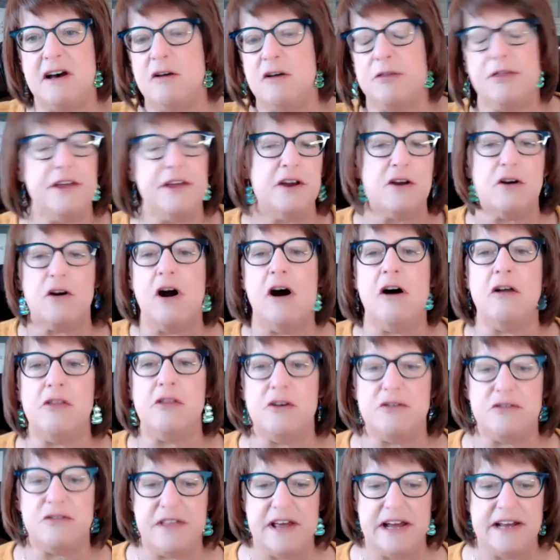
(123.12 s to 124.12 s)
healthier, all
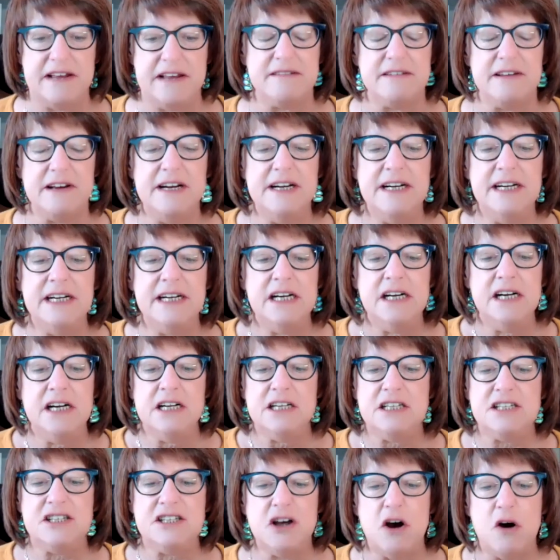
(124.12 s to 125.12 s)
those things.
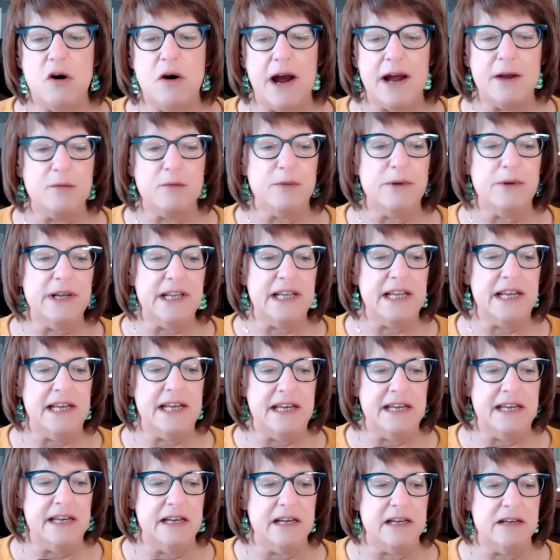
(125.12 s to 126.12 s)
So I
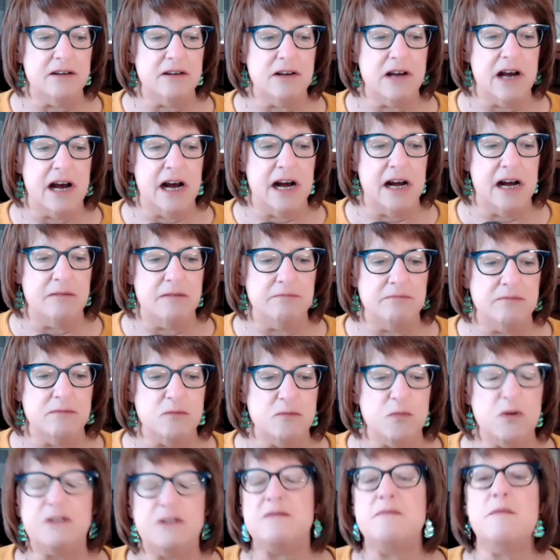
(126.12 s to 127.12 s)
really
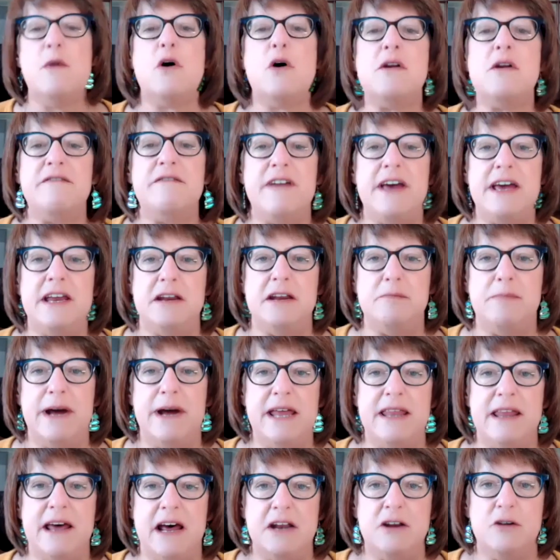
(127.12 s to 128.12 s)
was motivated
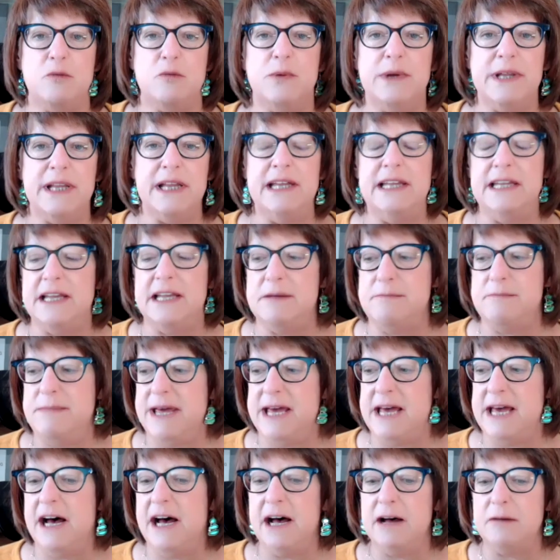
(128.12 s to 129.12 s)
by that. It really lit
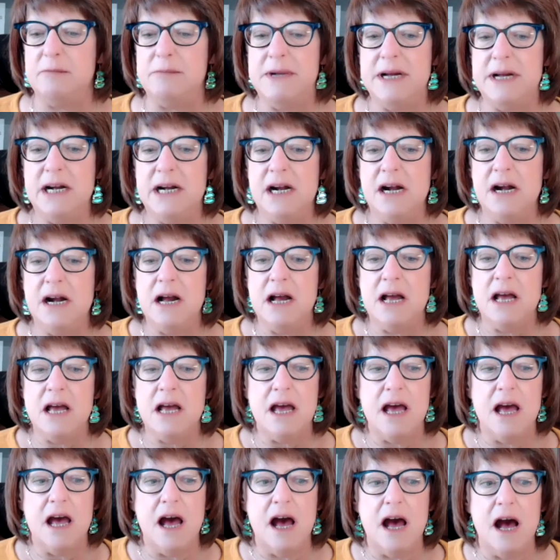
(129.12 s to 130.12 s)
me up.
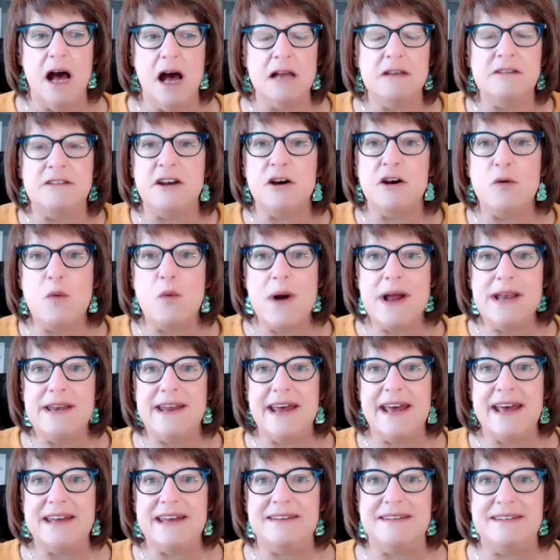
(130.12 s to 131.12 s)
Until one
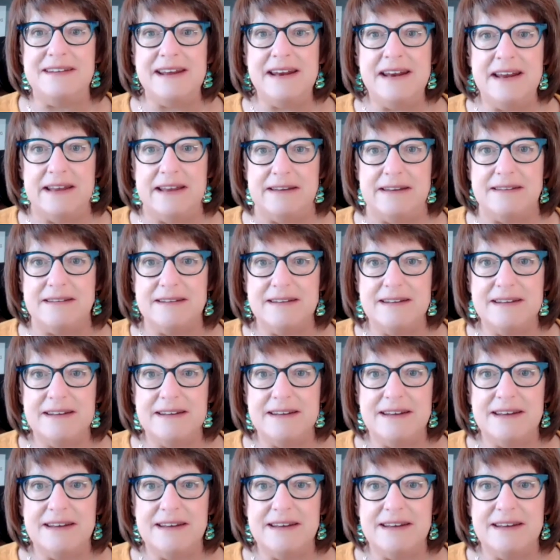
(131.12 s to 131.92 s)
day it didn't.